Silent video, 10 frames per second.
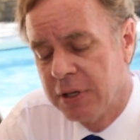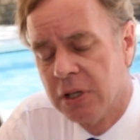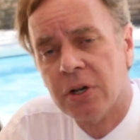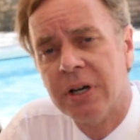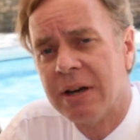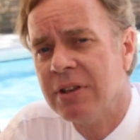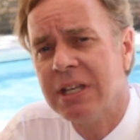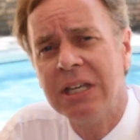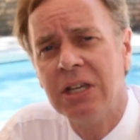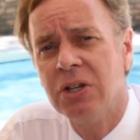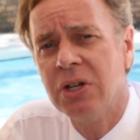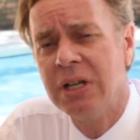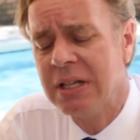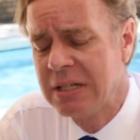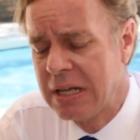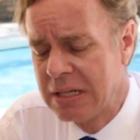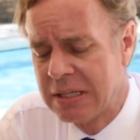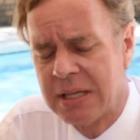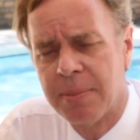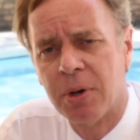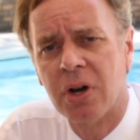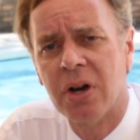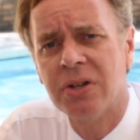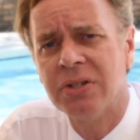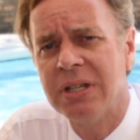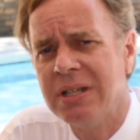He learned everything he could. He attended seminars.